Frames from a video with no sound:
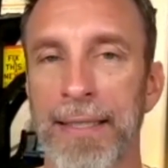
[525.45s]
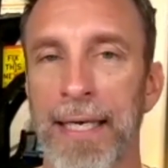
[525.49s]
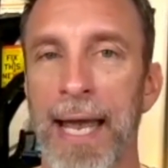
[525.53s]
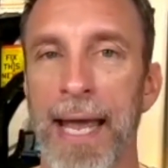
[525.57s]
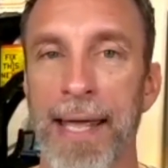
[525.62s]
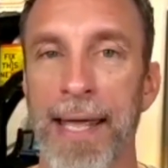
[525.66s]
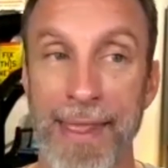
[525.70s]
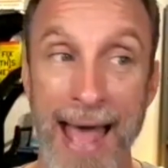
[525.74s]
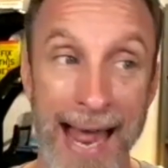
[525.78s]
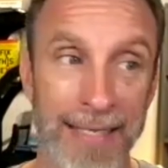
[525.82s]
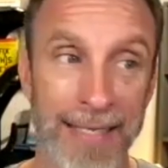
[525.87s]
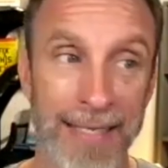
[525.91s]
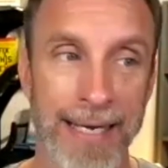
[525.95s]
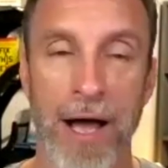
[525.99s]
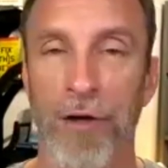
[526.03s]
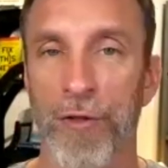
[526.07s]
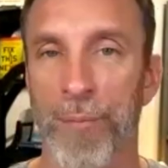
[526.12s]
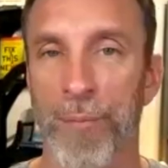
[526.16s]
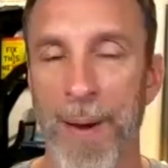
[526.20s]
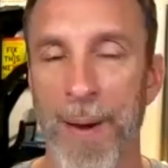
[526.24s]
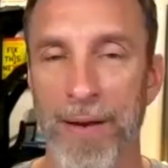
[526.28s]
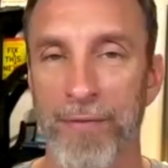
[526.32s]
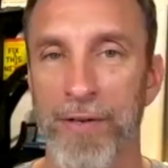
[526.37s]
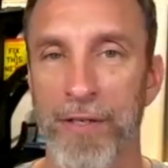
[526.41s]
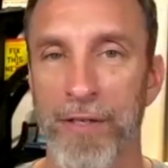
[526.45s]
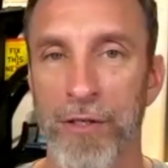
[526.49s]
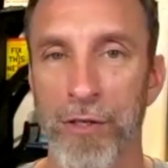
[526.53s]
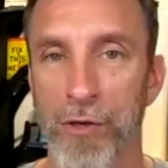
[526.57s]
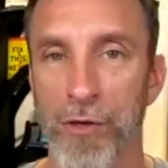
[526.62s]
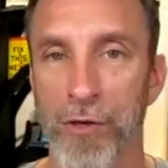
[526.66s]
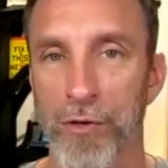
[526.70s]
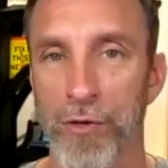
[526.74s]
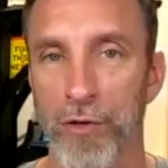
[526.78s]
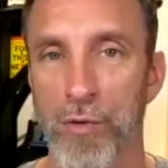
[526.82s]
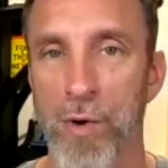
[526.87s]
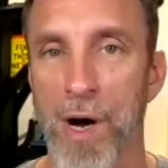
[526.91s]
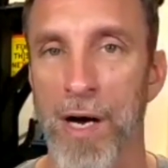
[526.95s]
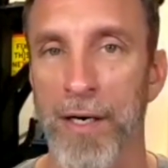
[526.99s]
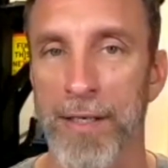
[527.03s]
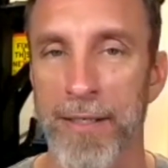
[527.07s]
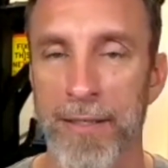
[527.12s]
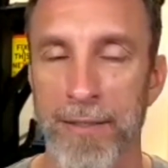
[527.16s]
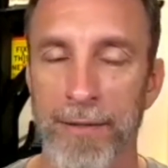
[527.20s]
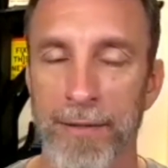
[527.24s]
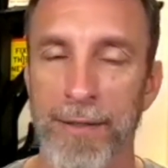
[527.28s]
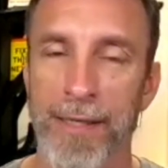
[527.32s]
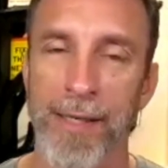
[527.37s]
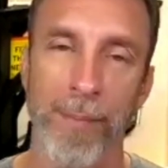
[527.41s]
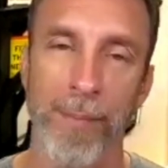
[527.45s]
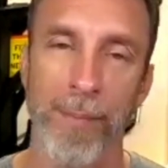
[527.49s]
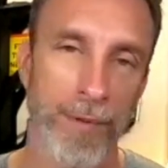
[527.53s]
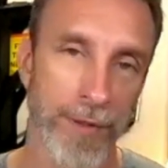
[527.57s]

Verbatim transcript: And that's a health benefit too, is quality sleep.